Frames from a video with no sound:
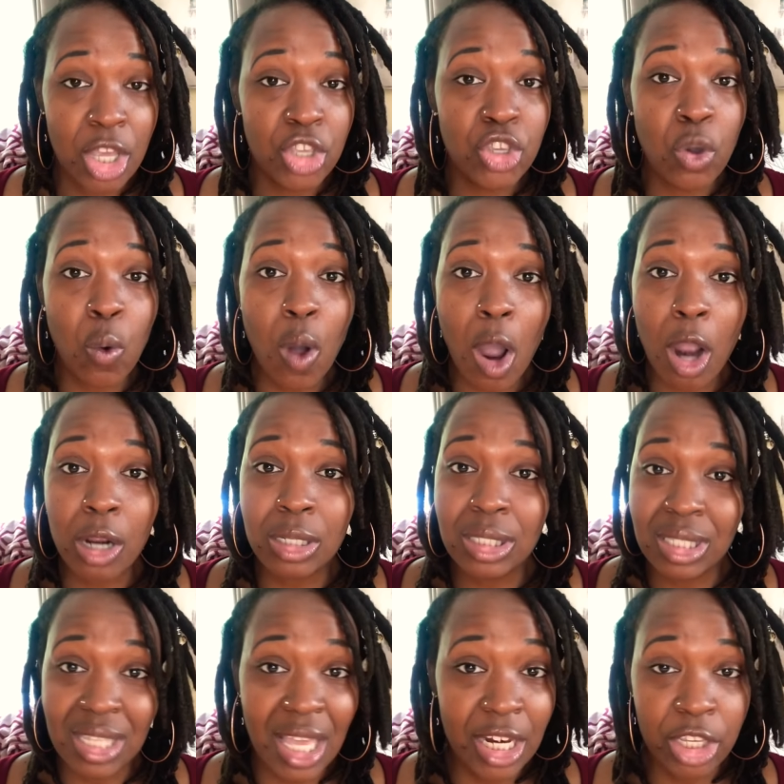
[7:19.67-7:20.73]
you are
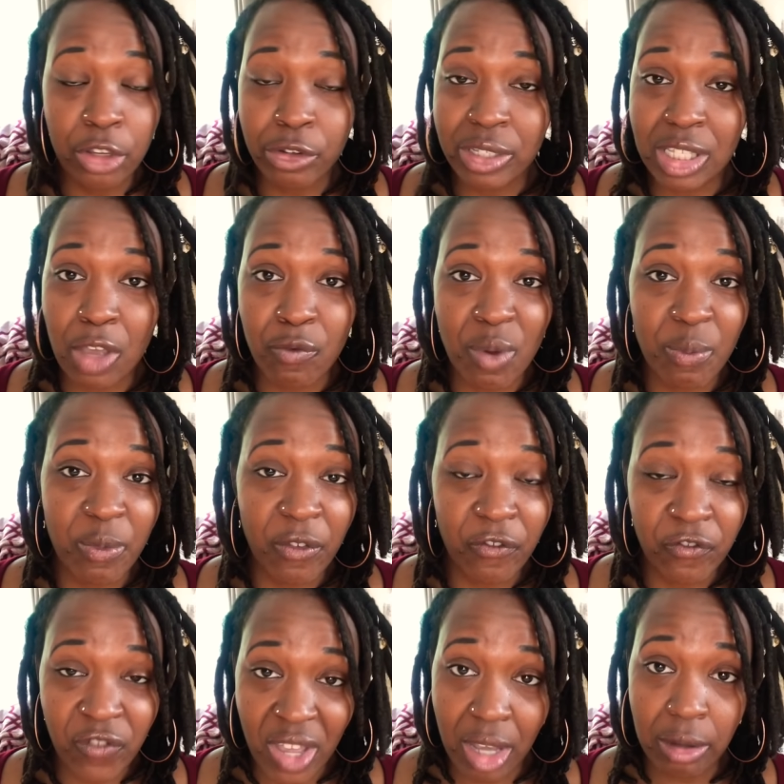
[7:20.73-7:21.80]
setting yourself up for
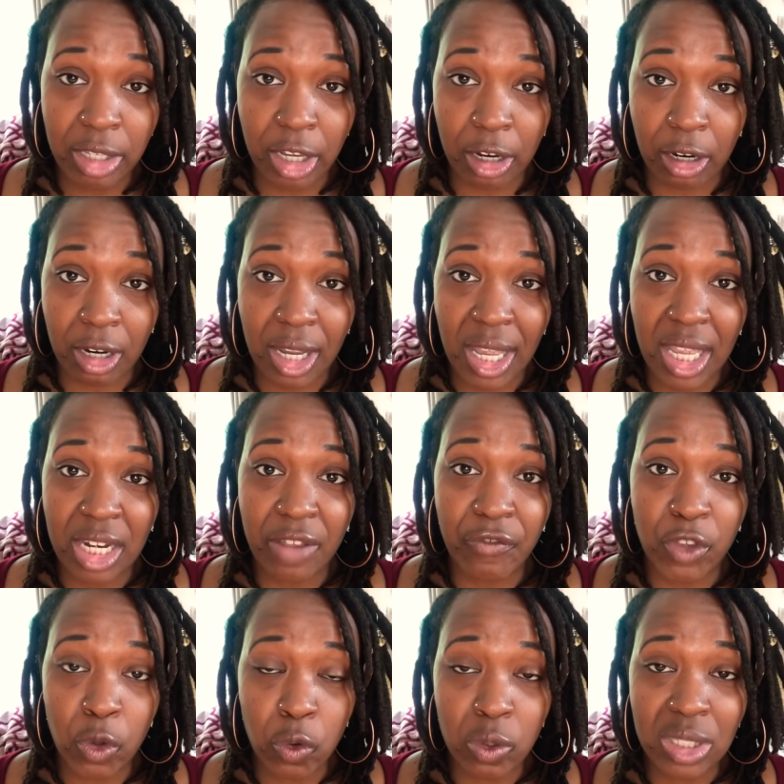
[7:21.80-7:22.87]
failure. And
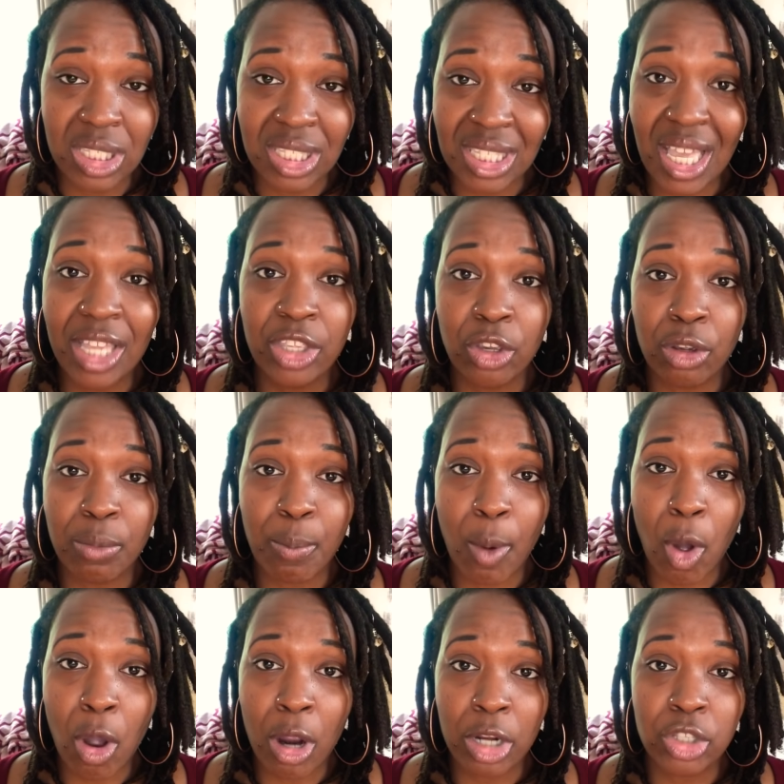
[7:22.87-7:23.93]
if you set your
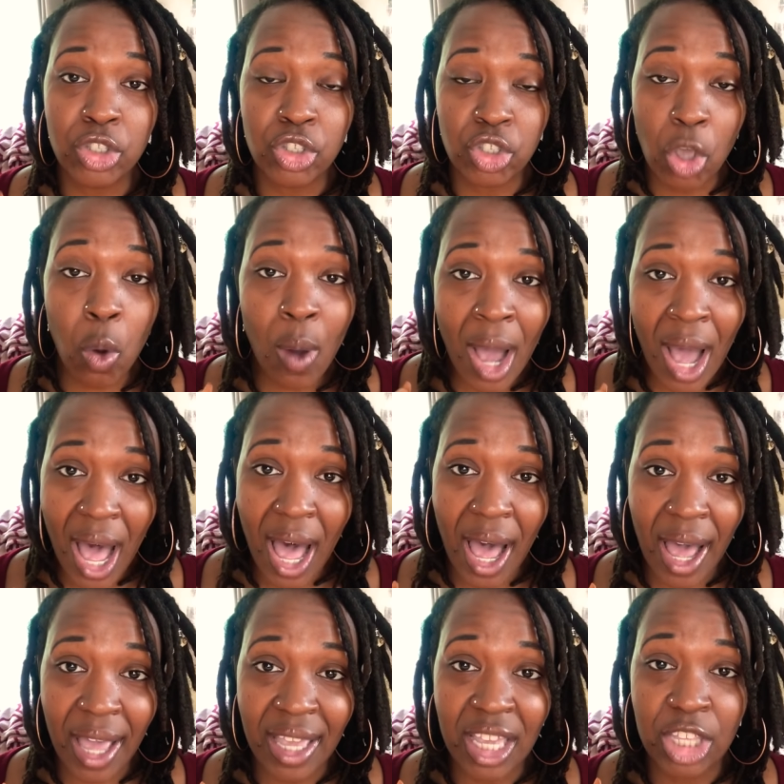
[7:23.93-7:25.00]
bar so
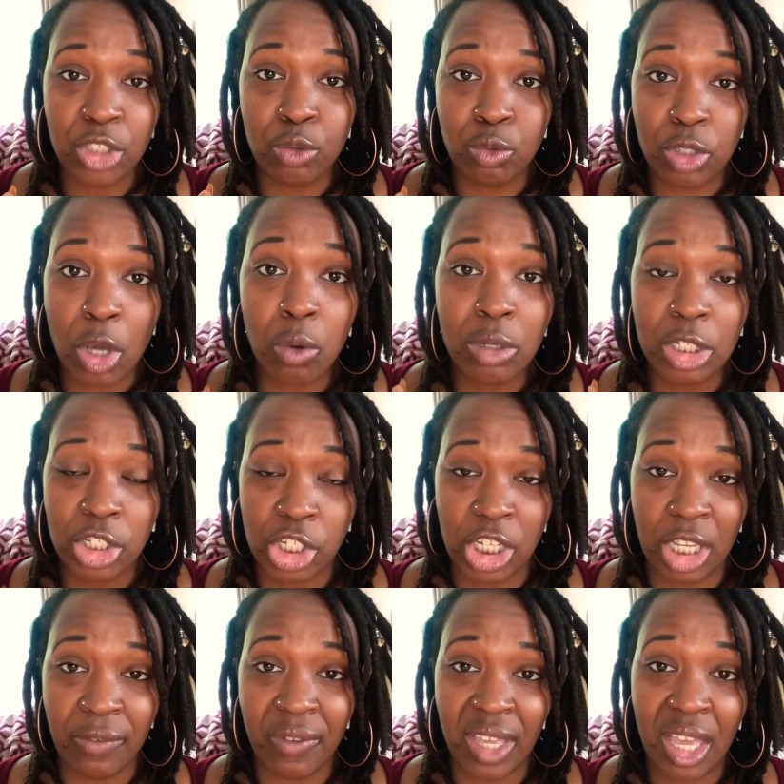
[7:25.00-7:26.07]
high and you don't
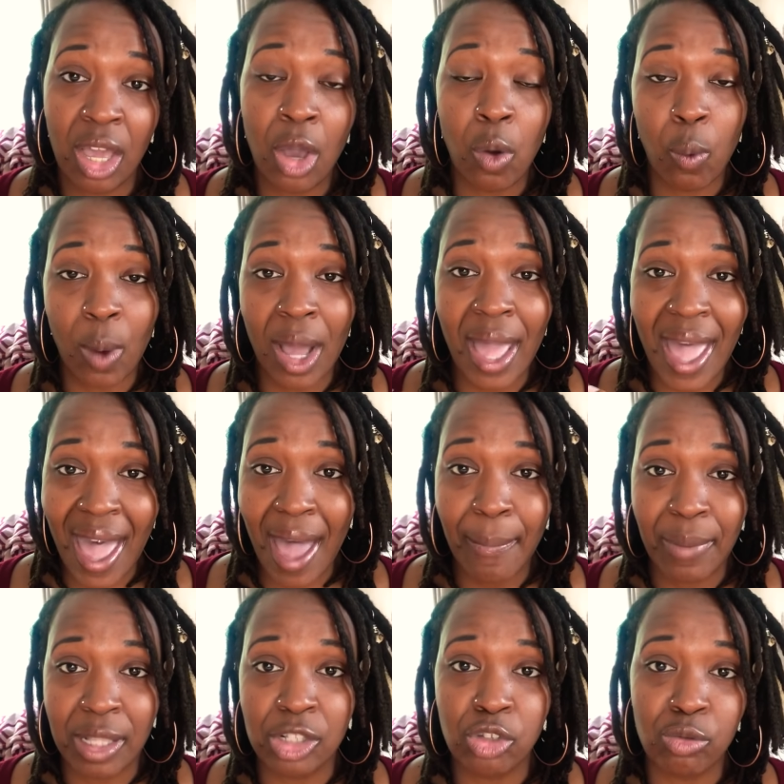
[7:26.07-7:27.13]
achieve it, what
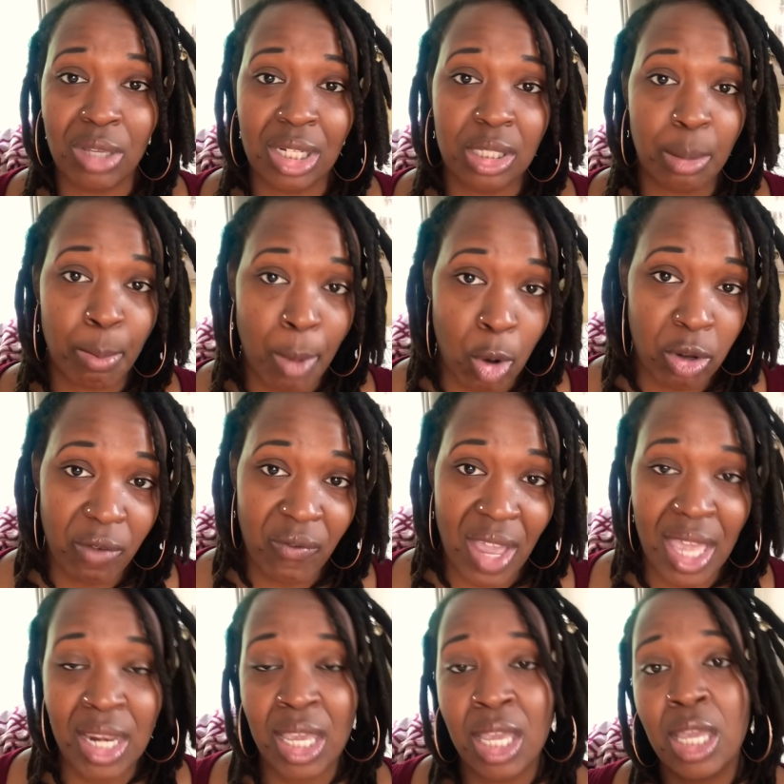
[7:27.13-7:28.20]
happens? You get
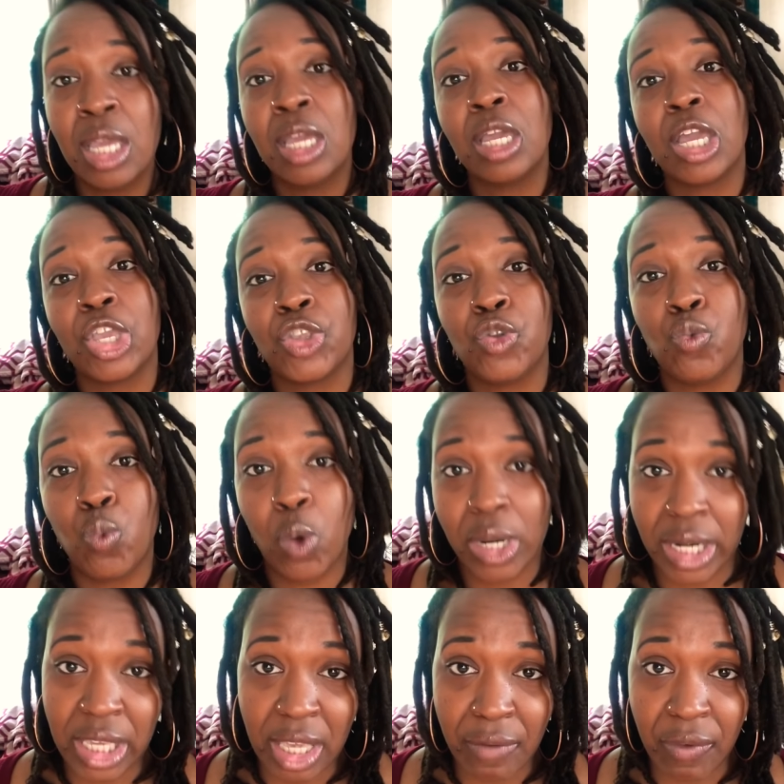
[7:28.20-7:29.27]
demotivated and you
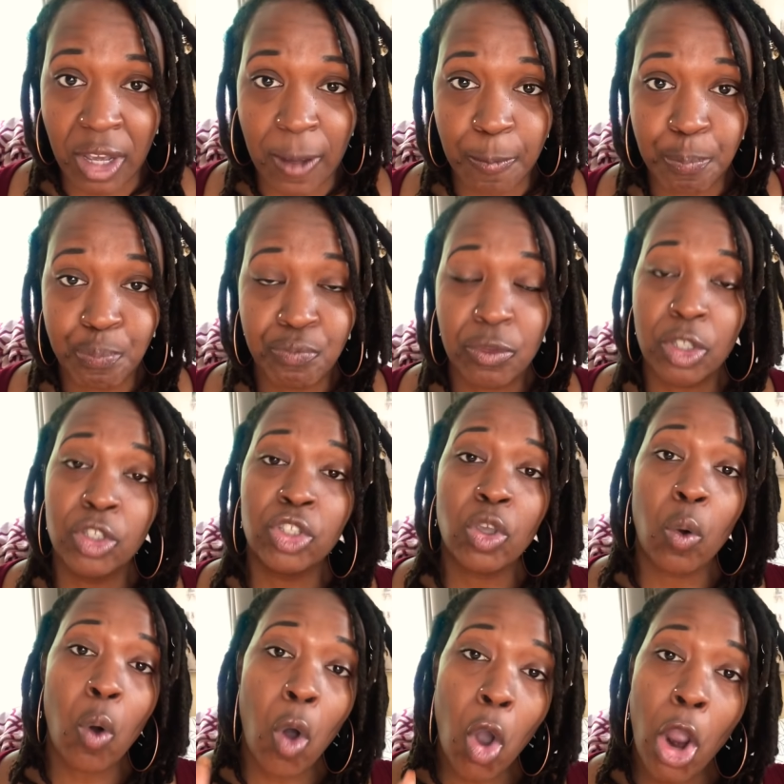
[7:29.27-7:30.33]
want to give up.
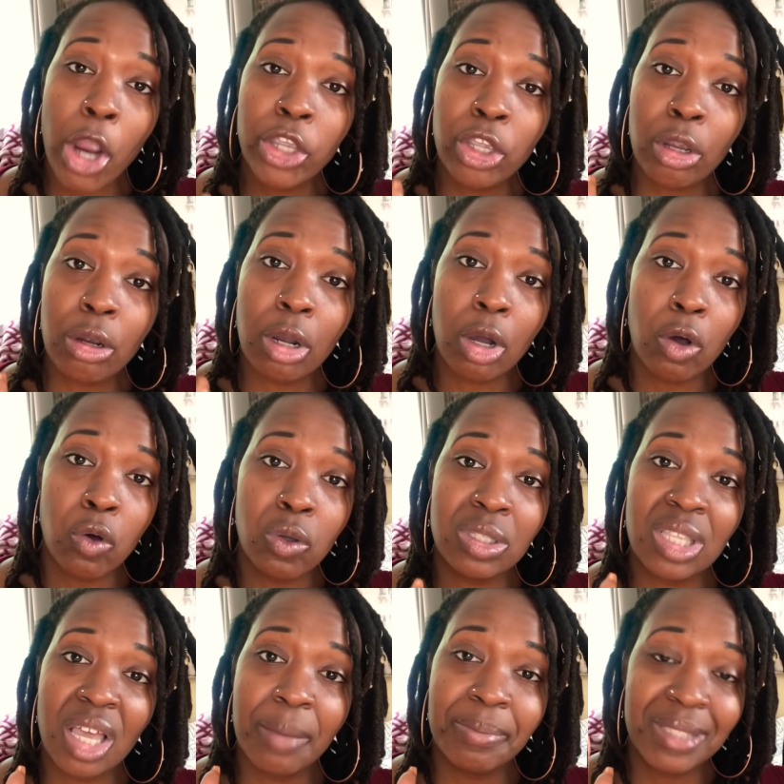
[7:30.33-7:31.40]
So are your
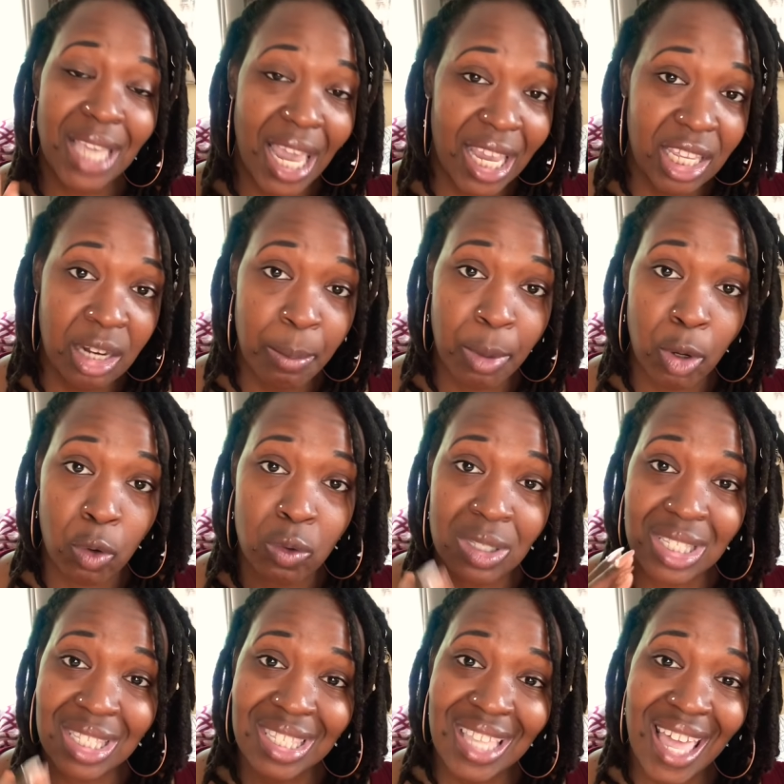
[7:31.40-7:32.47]
goals obtainable?
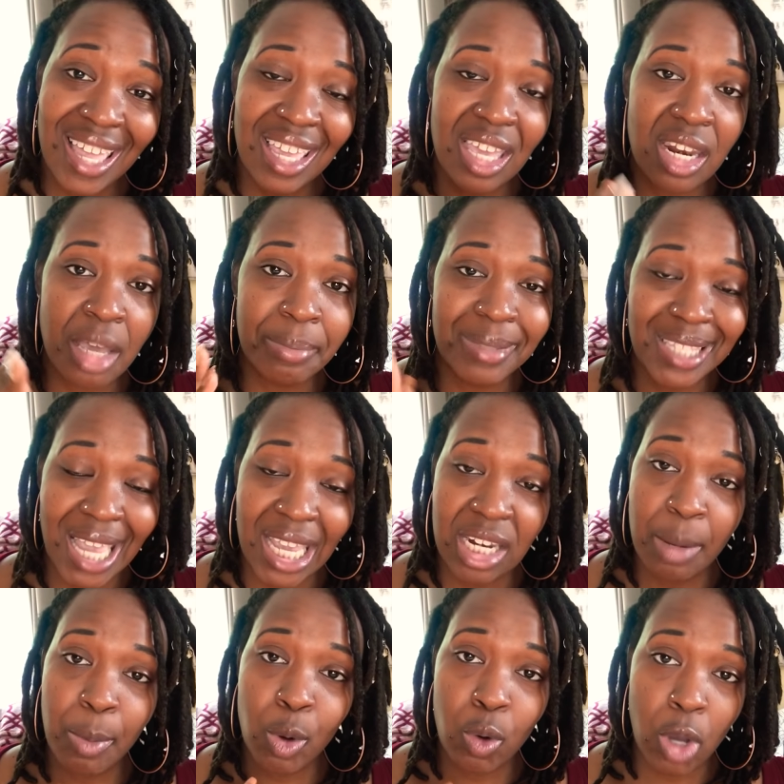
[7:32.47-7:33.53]
Set an
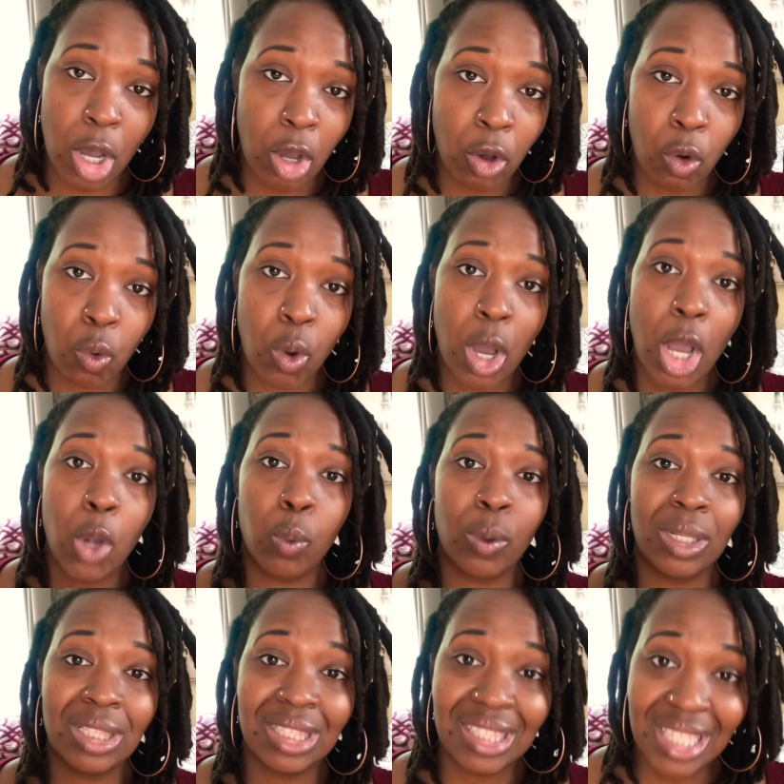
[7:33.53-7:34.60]
obtainable goal.
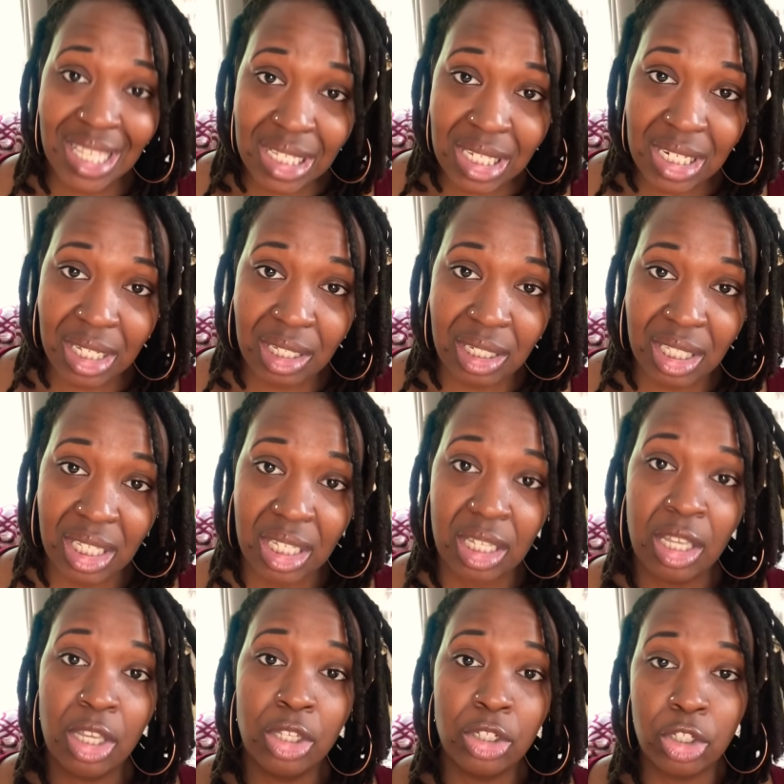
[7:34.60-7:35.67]

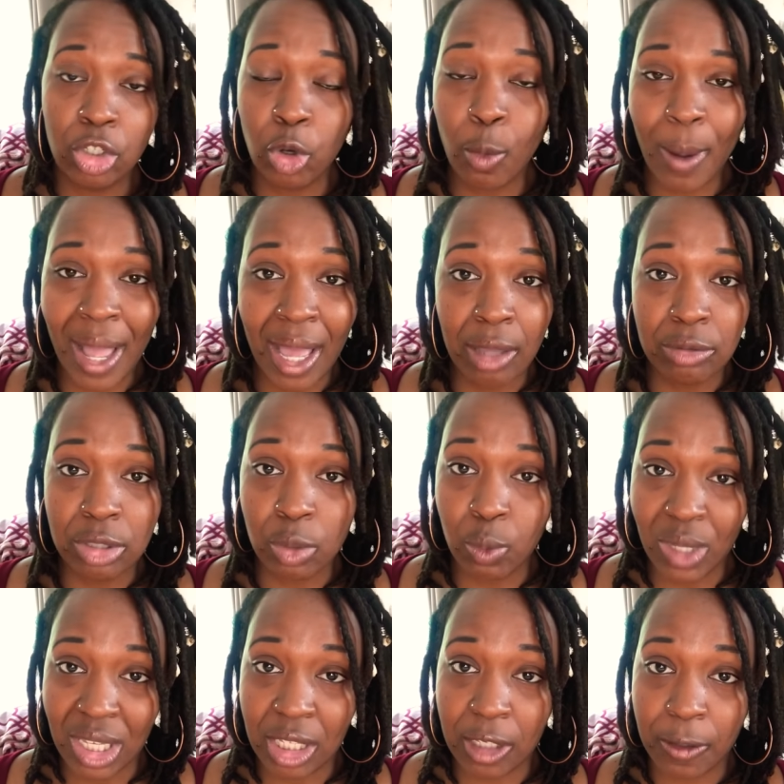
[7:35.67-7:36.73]
Realistically, 2 pounds a
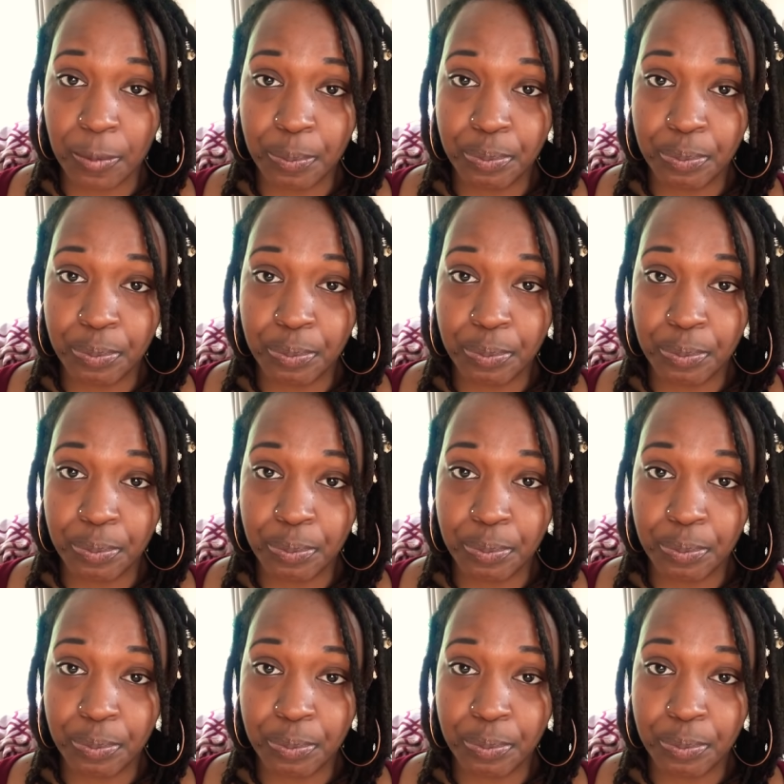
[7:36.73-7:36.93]
week.